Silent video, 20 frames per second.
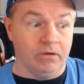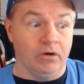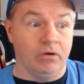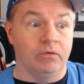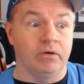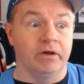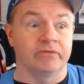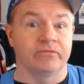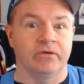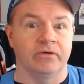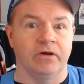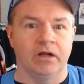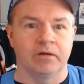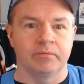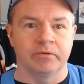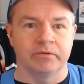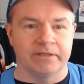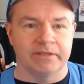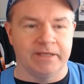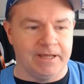oh, I forgot
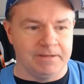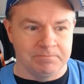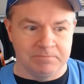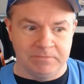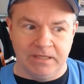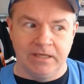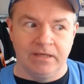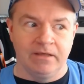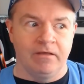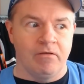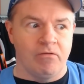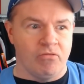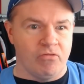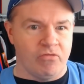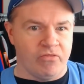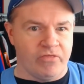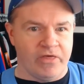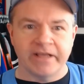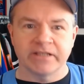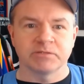about that.
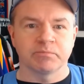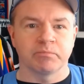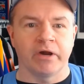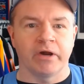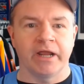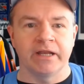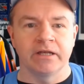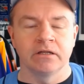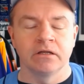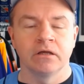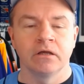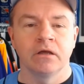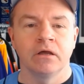Thanks, brain.